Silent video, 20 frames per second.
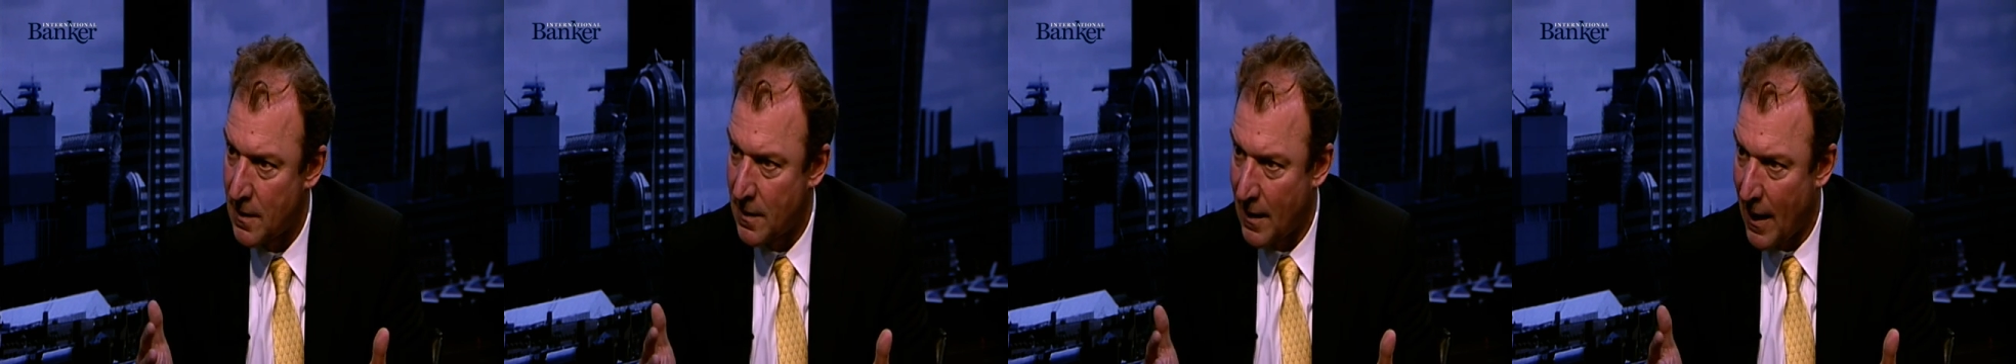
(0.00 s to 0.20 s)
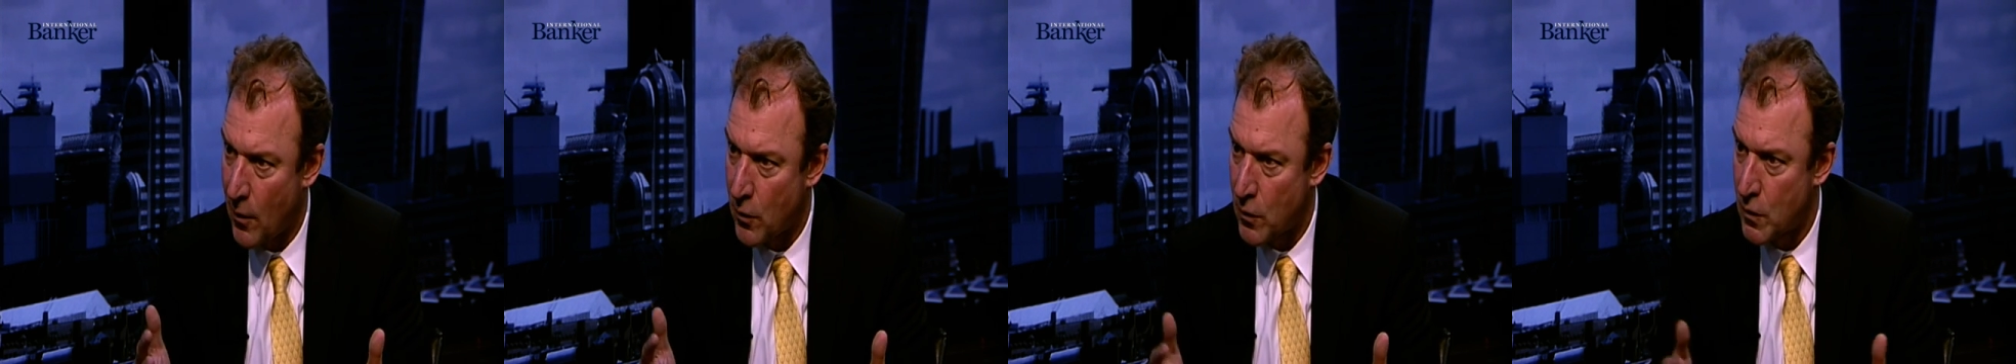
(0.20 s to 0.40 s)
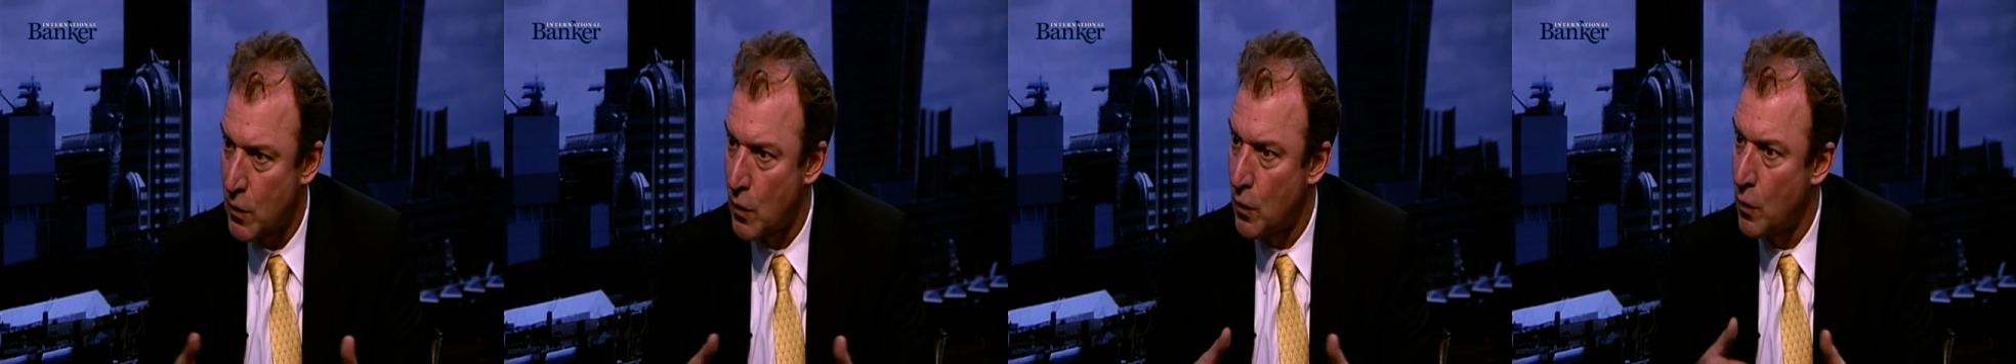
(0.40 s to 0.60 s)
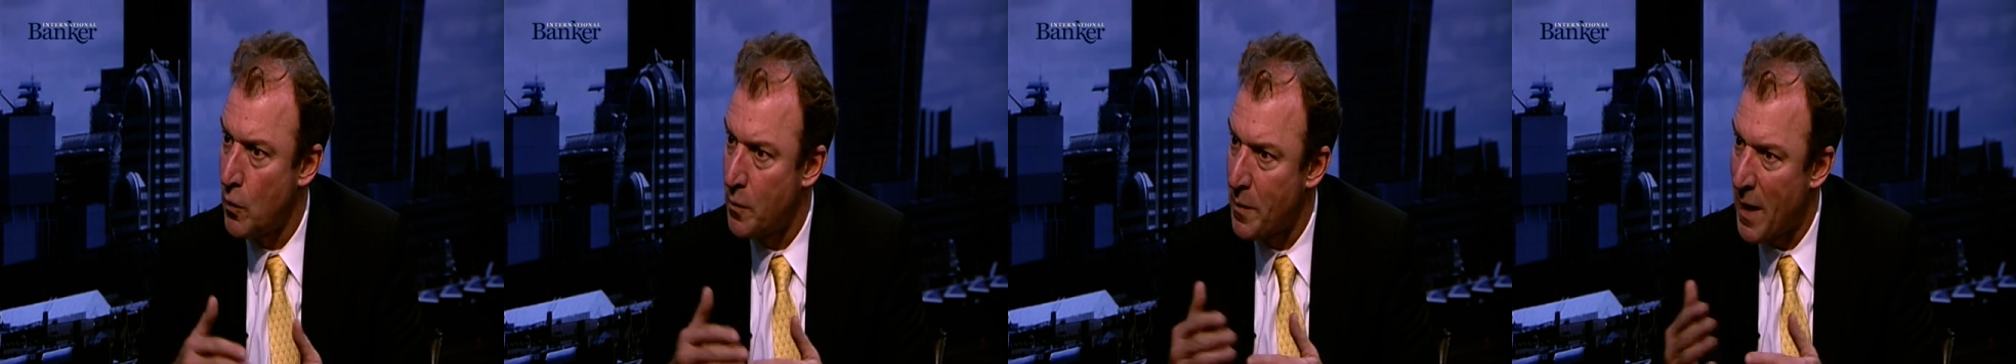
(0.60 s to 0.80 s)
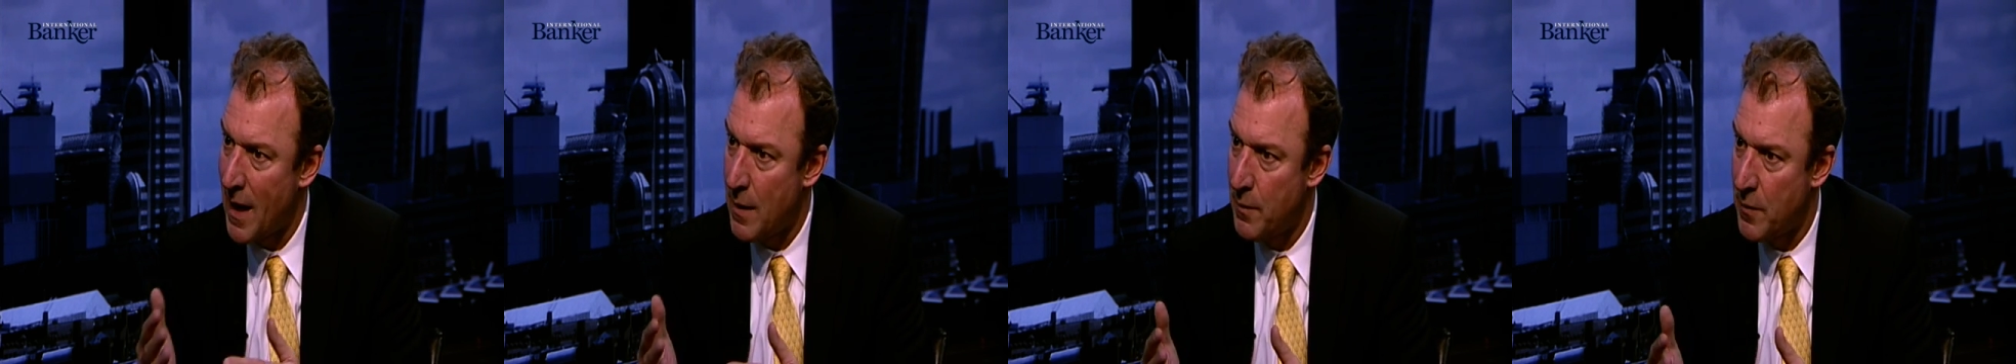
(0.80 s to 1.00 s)
accounts to do
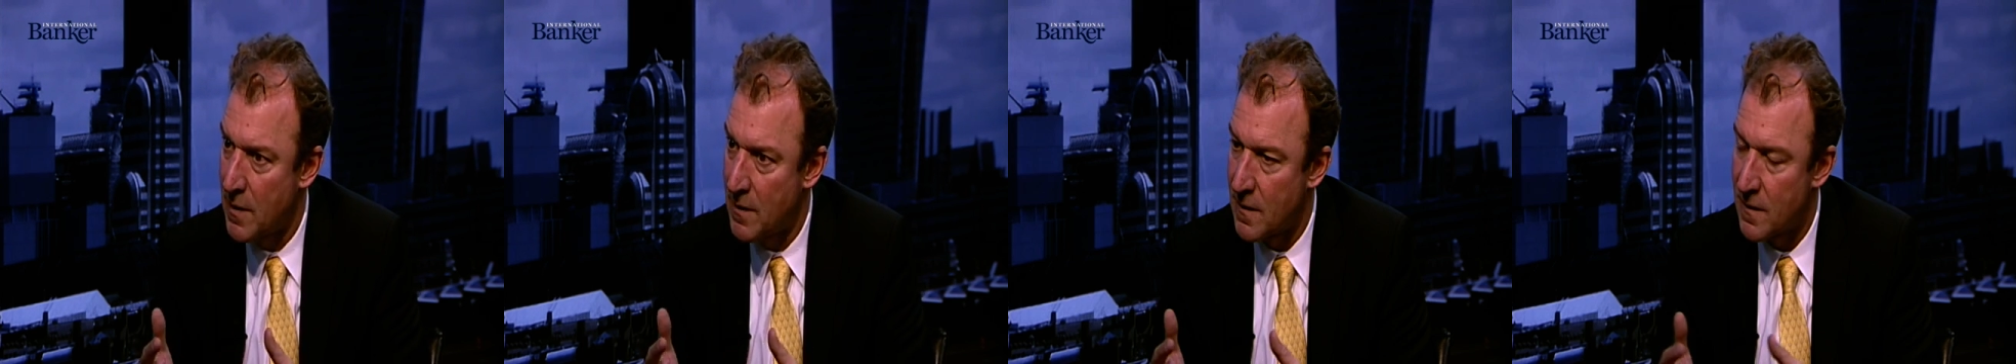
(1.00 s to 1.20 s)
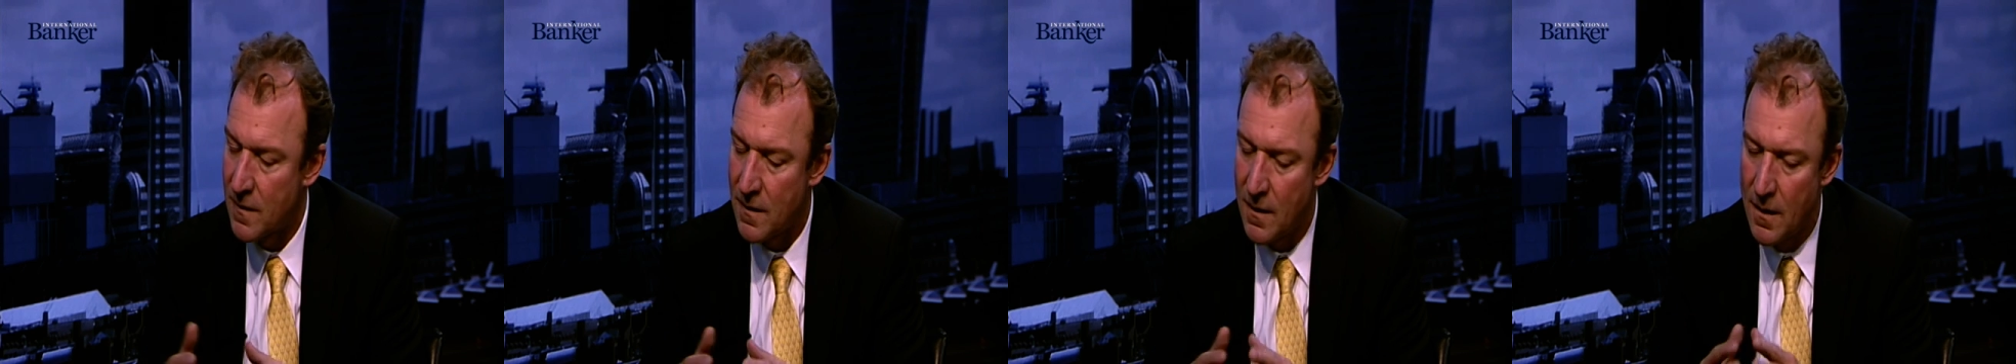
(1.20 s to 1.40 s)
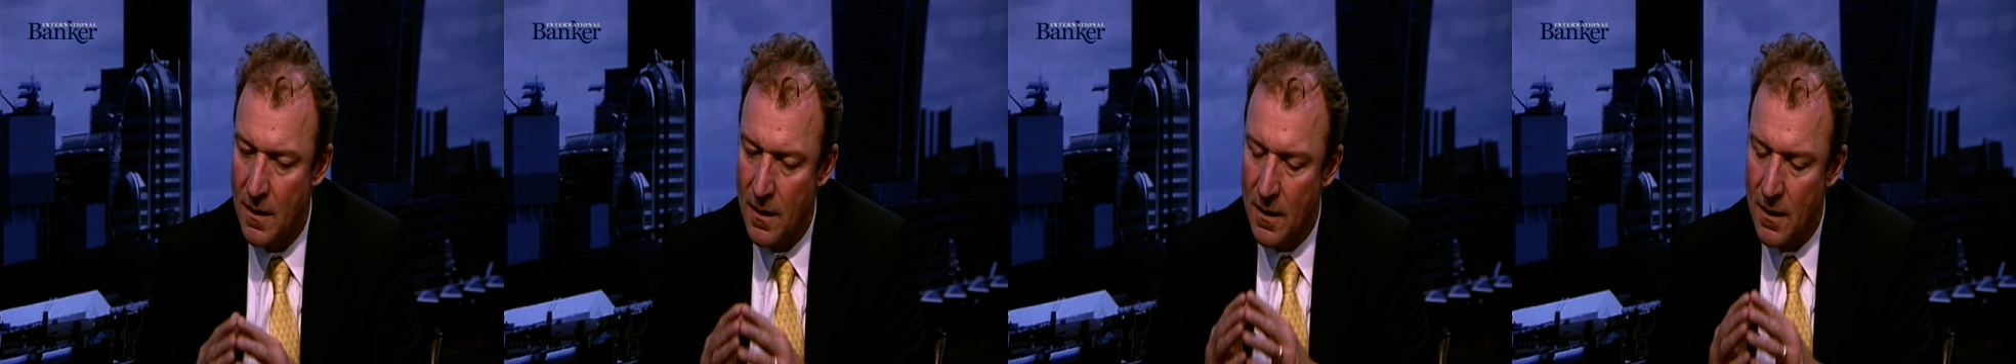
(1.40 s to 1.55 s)
payments,